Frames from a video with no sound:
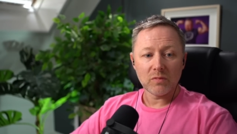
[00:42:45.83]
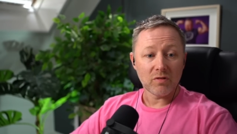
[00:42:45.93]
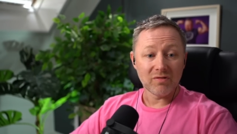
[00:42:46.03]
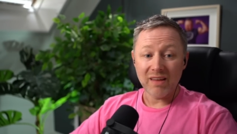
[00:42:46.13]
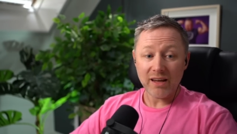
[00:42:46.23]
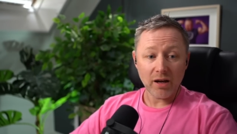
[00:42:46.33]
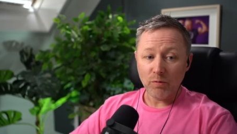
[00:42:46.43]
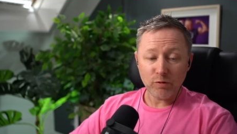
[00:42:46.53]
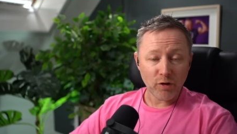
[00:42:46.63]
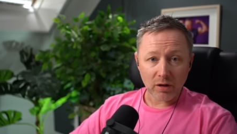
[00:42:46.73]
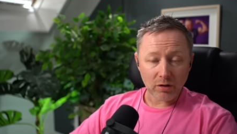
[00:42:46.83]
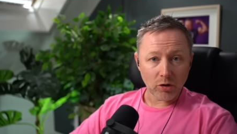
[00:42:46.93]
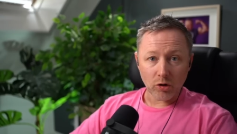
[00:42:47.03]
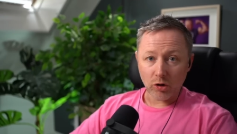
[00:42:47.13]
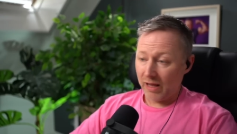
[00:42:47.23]
Nae comfort,
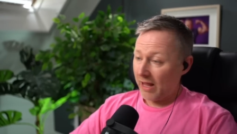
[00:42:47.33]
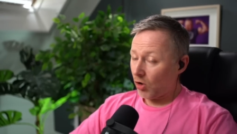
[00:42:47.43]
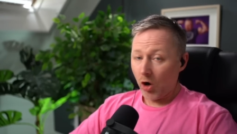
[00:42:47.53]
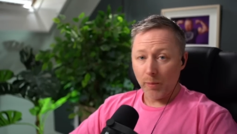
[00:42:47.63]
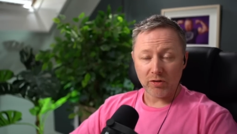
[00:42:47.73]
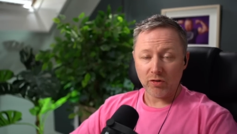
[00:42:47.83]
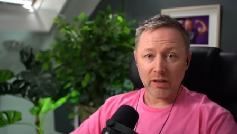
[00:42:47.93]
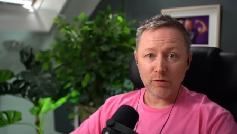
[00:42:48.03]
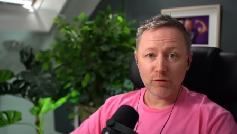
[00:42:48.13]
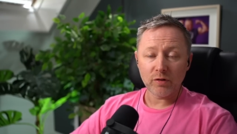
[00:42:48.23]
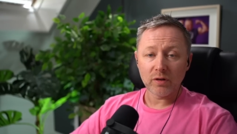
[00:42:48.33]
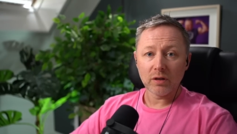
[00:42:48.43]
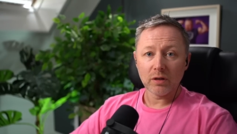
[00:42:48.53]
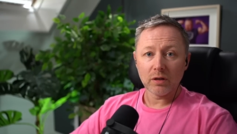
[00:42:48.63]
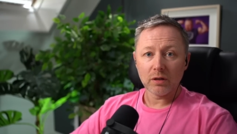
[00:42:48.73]
nae comic relief,
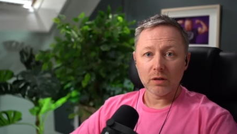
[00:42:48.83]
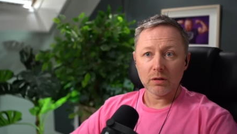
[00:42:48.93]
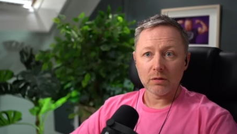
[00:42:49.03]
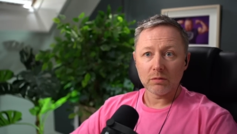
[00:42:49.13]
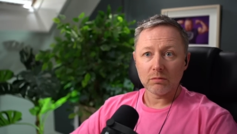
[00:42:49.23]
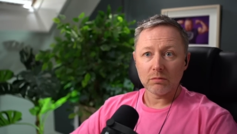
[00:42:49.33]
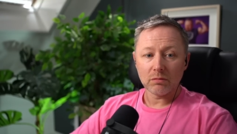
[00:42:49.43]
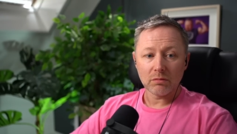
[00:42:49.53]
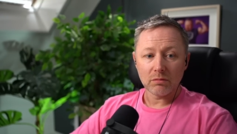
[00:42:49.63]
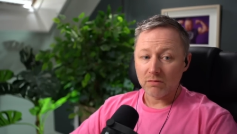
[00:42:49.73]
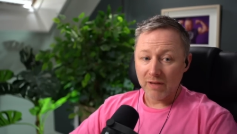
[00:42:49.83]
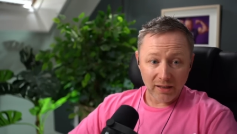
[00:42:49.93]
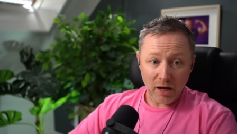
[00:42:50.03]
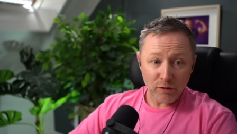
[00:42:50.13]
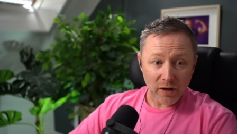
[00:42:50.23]
nae
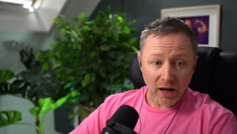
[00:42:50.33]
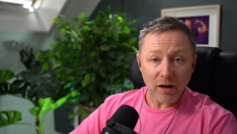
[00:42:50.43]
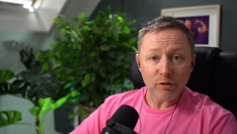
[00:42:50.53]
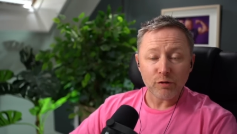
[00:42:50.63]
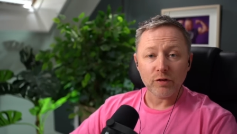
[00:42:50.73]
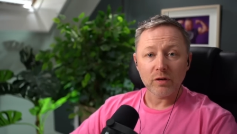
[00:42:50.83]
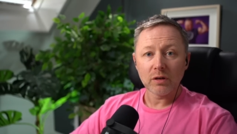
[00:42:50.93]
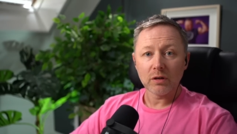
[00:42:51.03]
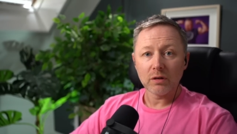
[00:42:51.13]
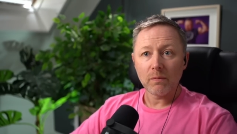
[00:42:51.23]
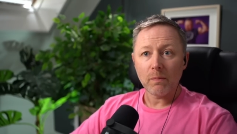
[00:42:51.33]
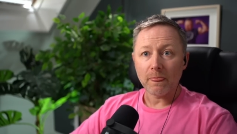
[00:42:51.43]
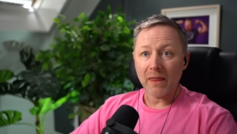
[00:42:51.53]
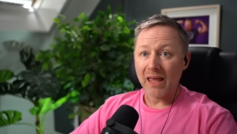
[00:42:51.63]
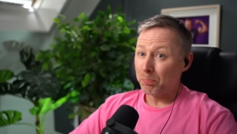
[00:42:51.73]
laughing it off,
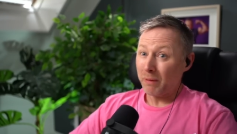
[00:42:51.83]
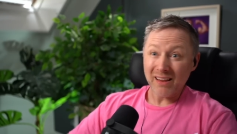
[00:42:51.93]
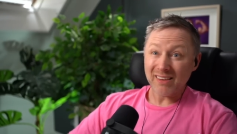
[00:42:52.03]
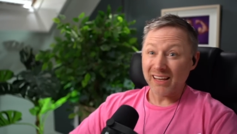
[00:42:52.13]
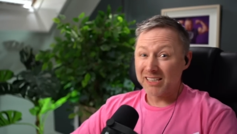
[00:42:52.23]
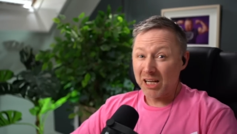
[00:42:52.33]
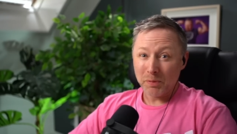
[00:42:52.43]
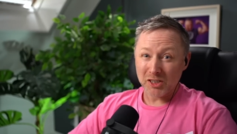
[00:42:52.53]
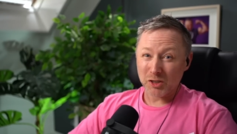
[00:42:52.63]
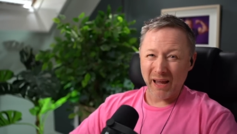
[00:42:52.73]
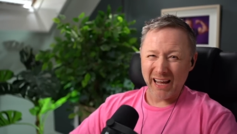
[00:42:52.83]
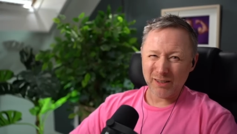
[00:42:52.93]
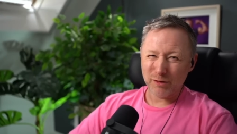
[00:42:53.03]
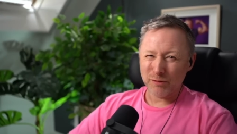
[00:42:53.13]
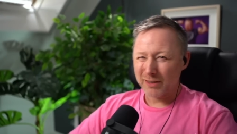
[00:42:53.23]
nae getting things into
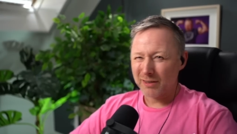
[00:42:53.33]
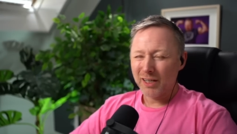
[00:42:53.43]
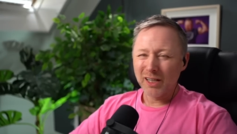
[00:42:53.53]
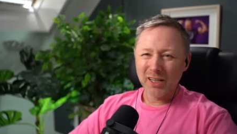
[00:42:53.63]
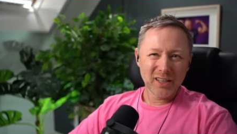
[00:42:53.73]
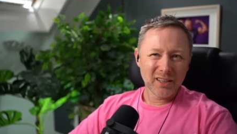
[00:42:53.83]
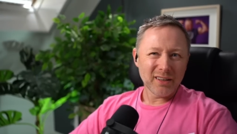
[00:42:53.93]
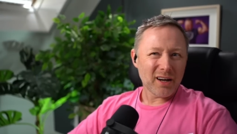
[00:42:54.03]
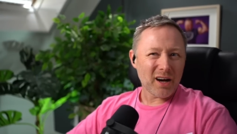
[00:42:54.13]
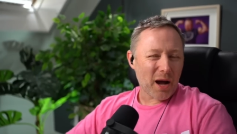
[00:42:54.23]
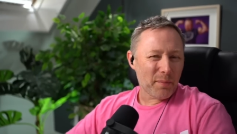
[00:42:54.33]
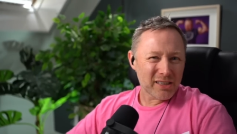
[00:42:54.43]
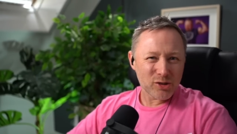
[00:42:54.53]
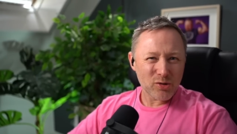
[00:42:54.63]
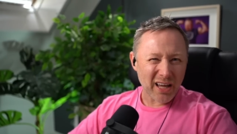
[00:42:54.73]
perspective. And I mean,
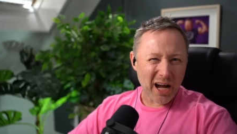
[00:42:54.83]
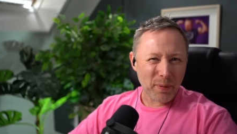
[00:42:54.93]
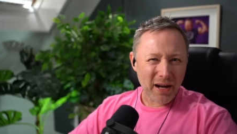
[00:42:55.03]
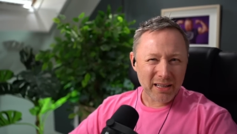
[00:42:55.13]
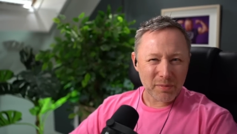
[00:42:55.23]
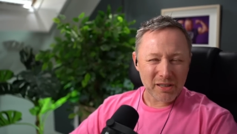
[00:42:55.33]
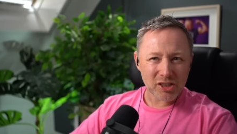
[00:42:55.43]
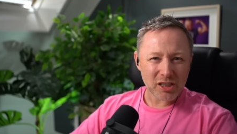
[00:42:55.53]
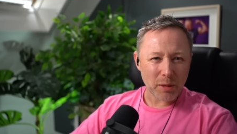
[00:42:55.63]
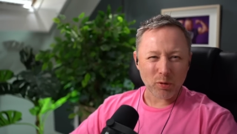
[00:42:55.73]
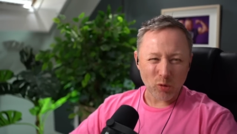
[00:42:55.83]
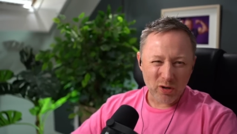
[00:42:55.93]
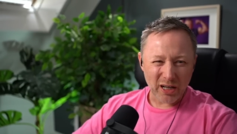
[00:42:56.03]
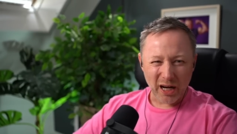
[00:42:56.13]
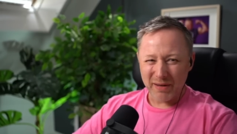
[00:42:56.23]
it's not that bad. I mean, it's just a
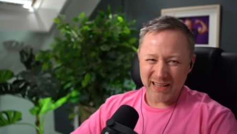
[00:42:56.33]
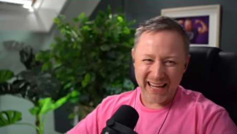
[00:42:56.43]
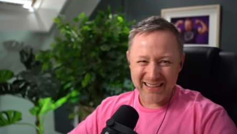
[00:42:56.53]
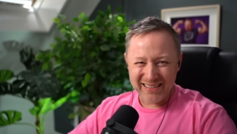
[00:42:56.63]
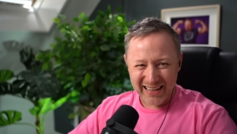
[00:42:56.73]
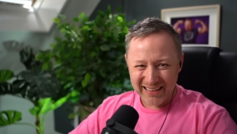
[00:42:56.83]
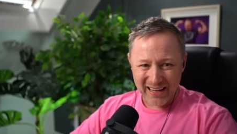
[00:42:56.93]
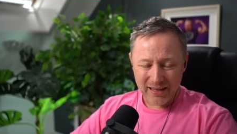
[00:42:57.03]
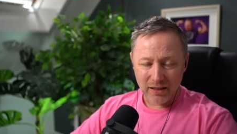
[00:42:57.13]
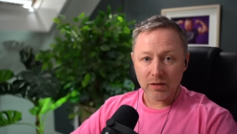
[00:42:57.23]
programme at the end of the day.